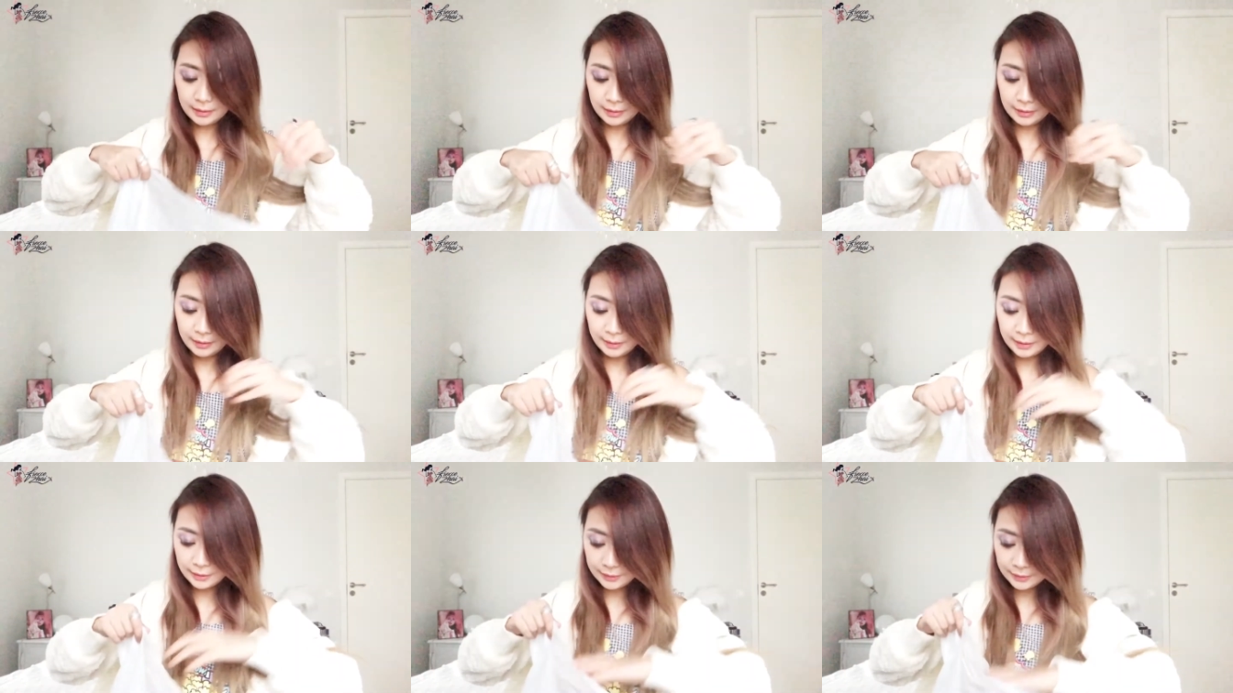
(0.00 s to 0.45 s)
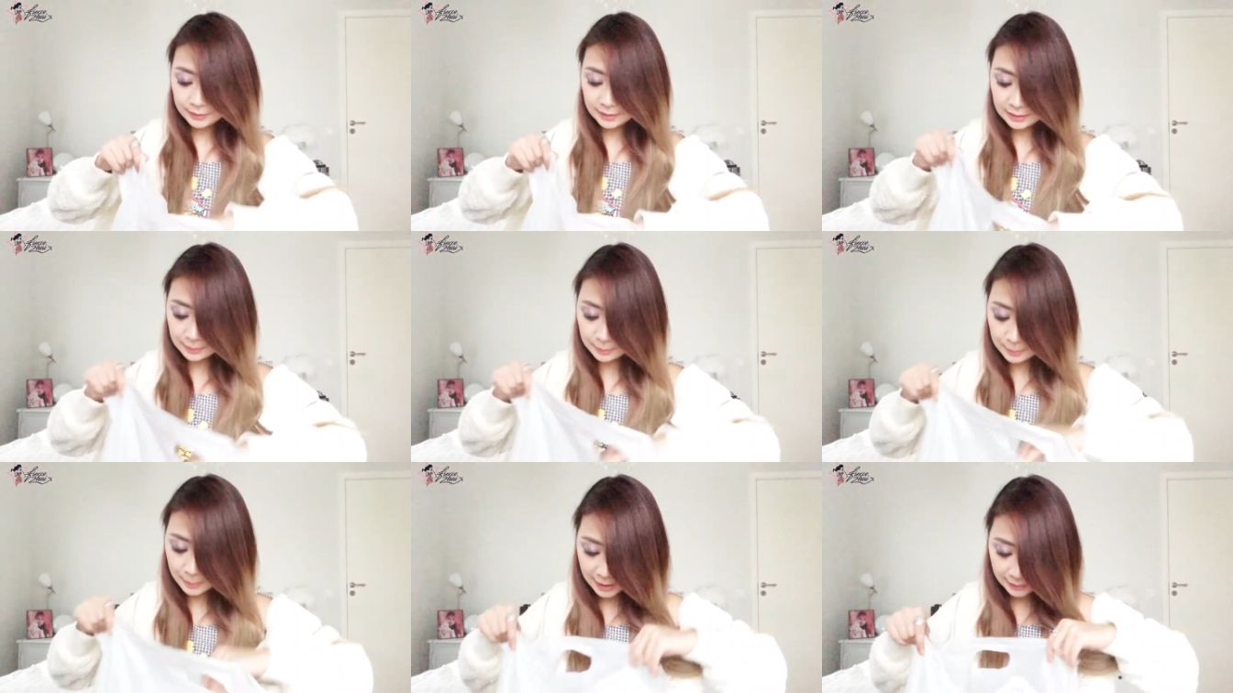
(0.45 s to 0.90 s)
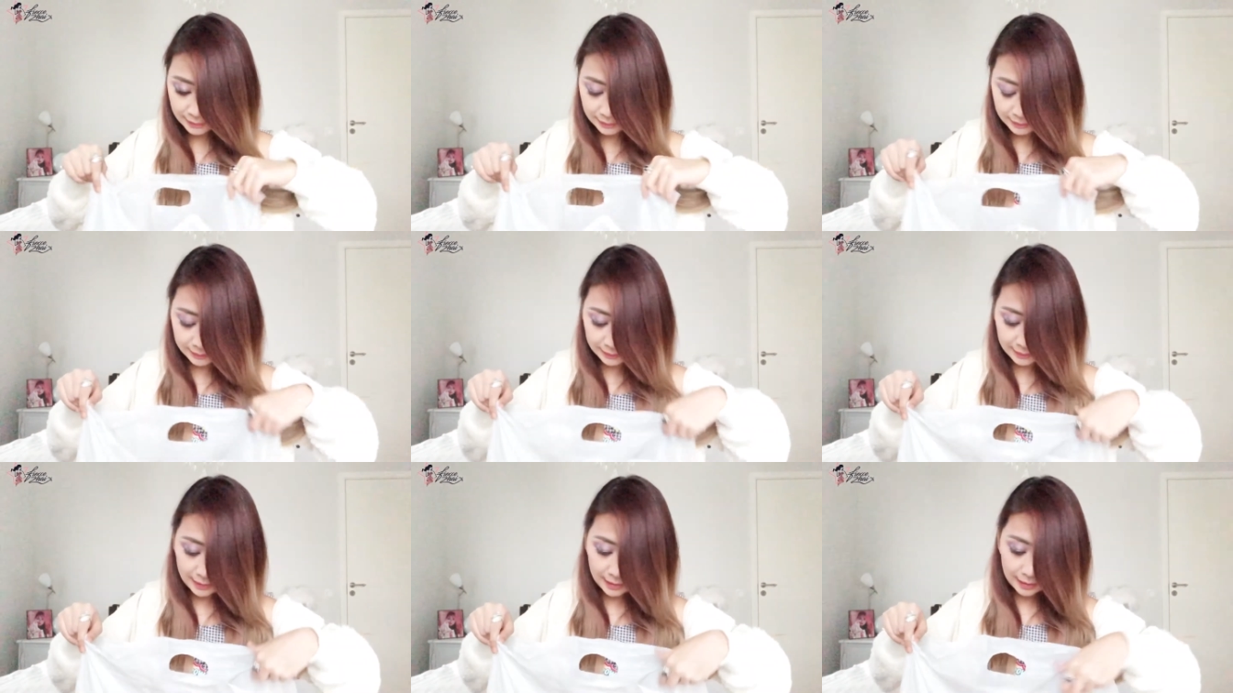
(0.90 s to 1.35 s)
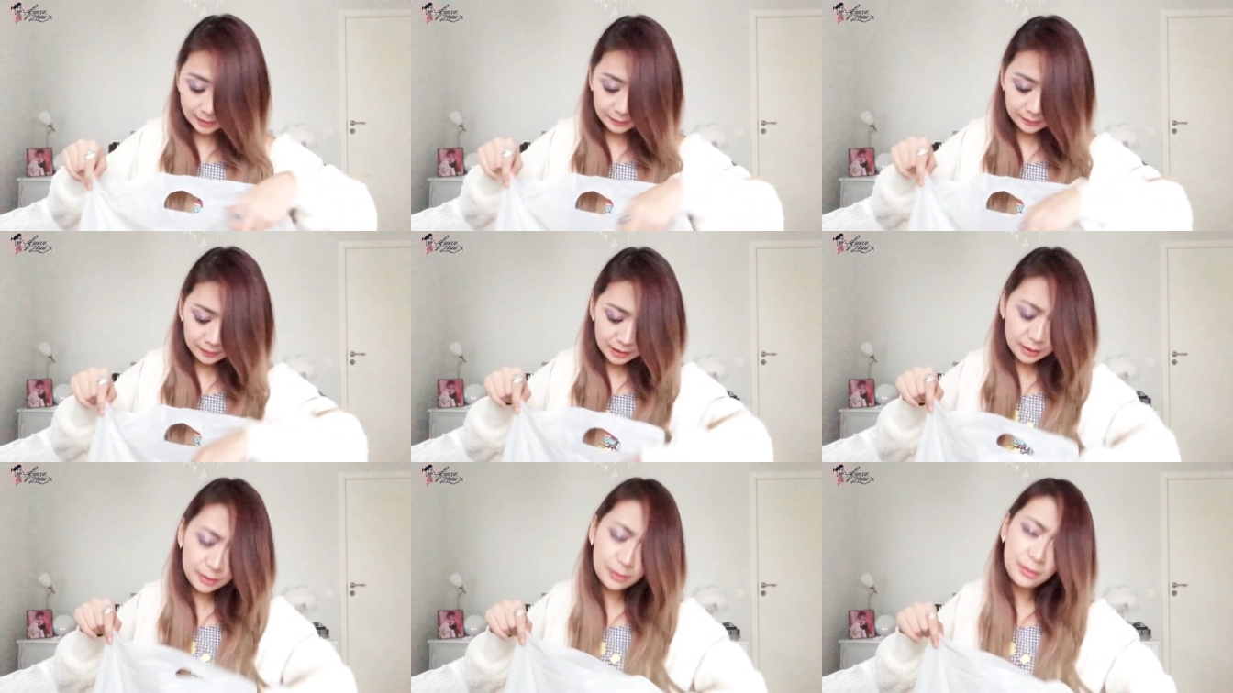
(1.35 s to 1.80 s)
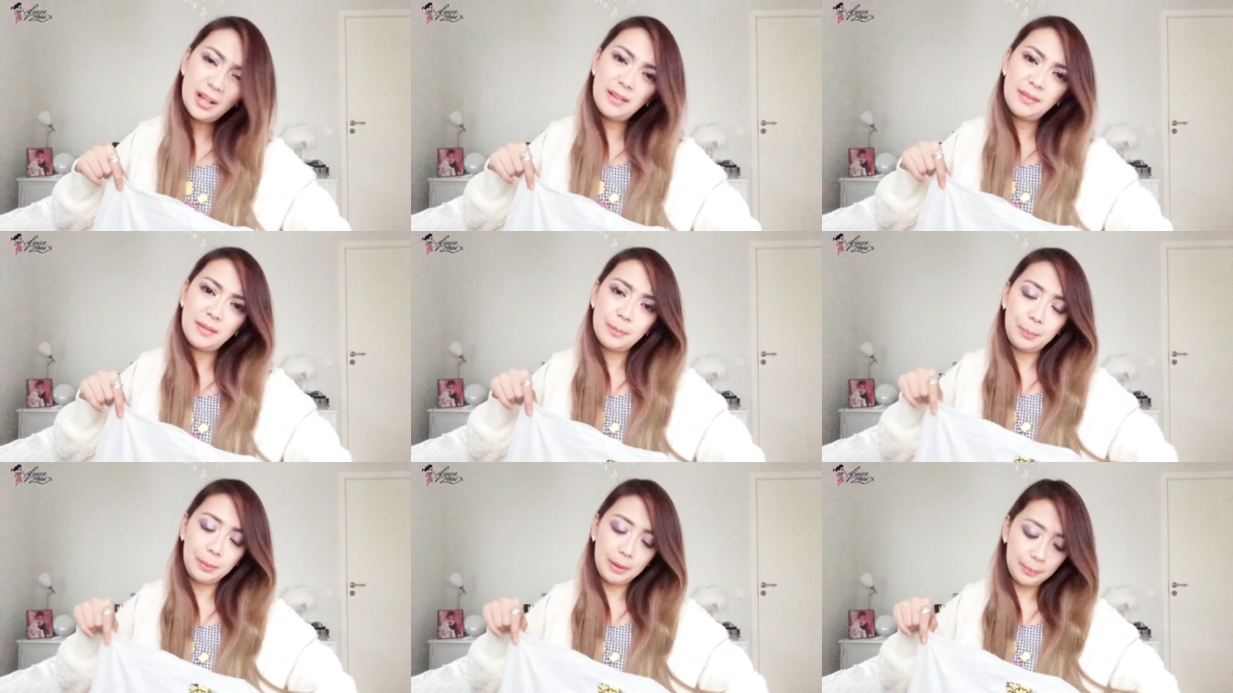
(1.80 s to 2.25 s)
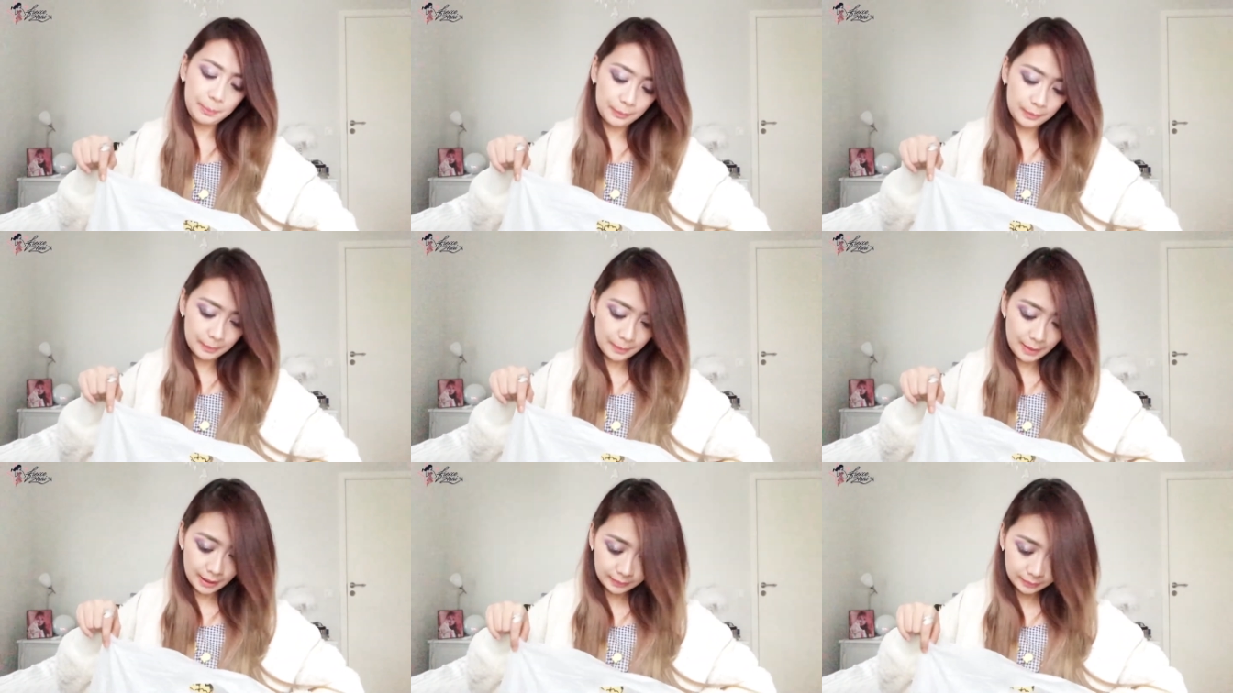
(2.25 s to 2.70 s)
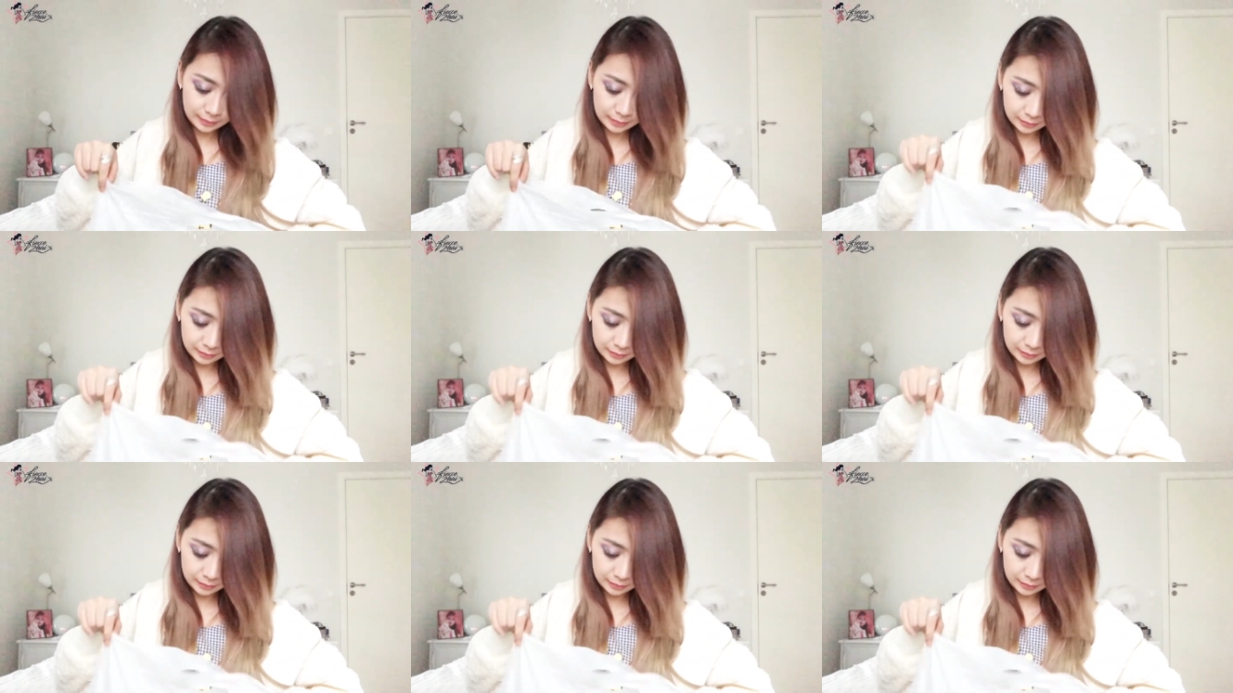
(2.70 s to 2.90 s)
Caleres bag again. They don't have a paper bag there